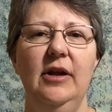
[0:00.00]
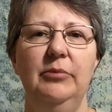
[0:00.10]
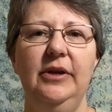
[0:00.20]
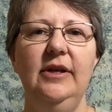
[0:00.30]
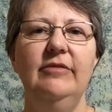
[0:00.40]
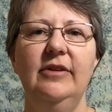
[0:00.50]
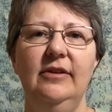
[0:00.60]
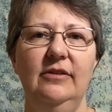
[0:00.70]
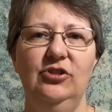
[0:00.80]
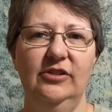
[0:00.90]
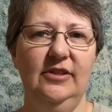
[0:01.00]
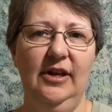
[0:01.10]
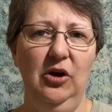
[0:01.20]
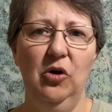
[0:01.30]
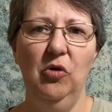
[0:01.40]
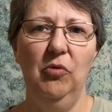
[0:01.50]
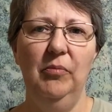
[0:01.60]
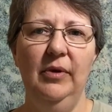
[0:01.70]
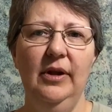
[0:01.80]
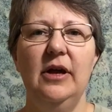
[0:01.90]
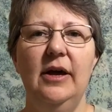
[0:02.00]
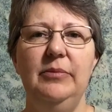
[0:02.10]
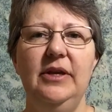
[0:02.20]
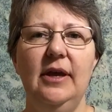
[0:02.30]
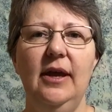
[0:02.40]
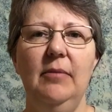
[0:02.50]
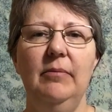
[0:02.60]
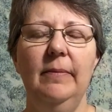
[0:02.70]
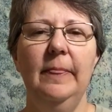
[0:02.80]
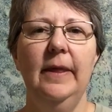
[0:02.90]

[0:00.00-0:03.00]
But even just at home, I became